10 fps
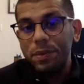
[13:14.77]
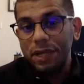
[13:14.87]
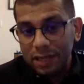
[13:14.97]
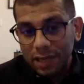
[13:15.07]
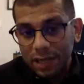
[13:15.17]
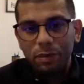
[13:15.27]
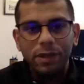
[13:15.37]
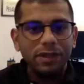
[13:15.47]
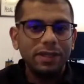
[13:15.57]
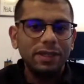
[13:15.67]
basic
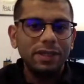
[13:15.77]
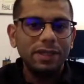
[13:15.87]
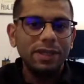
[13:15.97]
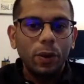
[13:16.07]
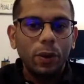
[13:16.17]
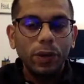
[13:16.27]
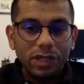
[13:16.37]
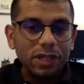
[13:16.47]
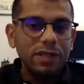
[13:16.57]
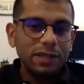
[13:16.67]
premise,
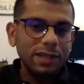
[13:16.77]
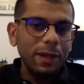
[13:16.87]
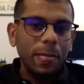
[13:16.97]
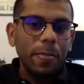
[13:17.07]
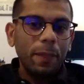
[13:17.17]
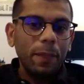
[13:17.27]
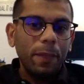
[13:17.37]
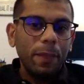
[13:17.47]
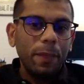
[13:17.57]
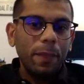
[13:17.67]
which is
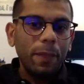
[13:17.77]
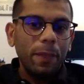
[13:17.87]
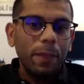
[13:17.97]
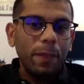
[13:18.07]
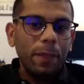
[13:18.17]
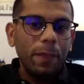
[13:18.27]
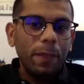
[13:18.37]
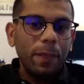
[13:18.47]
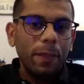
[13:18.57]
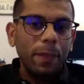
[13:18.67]
when people say,
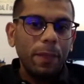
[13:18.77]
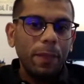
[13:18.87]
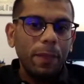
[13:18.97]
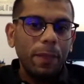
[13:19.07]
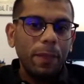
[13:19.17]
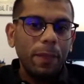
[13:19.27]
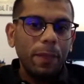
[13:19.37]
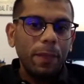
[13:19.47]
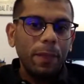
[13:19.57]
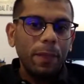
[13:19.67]
and when lawyers,
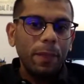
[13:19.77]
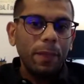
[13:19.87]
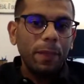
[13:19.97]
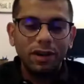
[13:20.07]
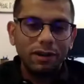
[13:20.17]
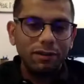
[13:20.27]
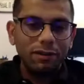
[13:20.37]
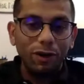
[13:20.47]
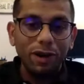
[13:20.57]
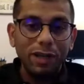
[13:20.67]
fresh
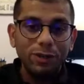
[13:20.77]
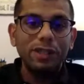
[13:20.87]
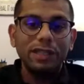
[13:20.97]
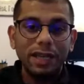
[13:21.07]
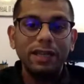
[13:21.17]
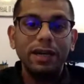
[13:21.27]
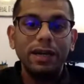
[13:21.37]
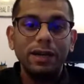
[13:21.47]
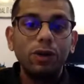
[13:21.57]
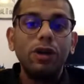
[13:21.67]
law graduates say
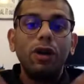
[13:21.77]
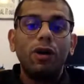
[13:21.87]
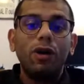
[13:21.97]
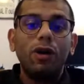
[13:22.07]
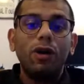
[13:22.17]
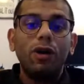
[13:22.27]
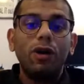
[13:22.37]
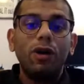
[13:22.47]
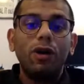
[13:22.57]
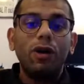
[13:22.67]
that good laws
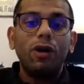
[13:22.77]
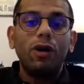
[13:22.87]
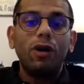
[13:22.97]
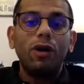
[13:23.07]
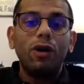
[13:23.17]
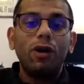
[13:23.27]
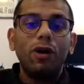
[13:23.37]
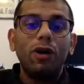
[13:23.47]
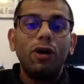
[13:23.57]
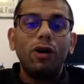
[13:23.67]
mean good
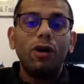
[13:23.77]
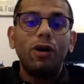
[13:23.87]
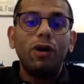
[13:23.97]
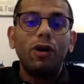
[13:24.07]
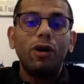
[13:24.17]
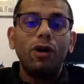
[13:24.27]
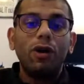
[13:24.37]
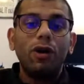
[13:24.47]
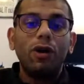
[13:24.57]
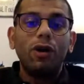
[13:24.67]
society,
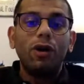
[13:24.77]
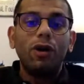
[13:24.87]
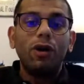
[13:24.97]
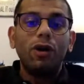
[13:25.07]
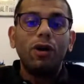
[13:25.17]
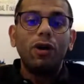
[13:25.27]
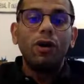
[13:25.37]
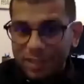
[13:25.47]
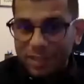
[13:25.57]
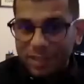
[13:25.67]
we have to really
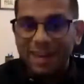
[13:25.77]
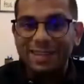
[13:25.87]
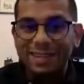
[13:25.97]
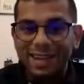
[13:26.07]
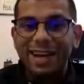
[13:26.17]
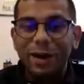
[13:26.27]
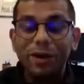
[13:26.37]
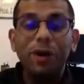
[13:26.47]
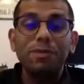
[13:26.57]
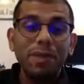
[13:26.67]
question that
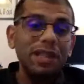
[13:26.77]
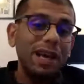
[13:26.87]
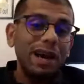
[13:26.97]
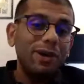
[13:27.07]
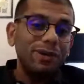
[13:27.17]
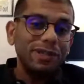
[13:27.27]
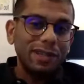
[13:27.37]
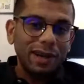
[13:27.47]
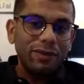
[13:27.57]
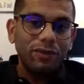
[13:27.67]
on many
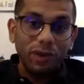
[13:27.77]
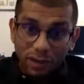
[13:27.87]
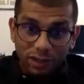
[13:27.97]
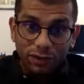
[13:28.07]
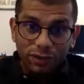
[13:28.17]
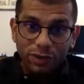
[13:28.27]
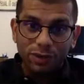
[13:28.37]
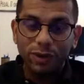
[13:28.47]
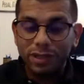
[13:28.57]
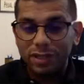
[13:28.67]
counts. First of
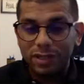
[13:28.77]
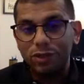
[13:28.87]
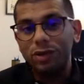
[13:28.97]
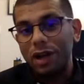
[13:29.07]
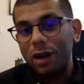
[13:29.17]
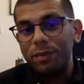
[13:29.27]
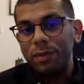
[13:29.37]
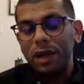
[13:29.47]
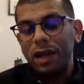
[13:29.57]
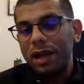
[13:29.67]
those questions should
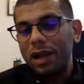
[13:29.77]
come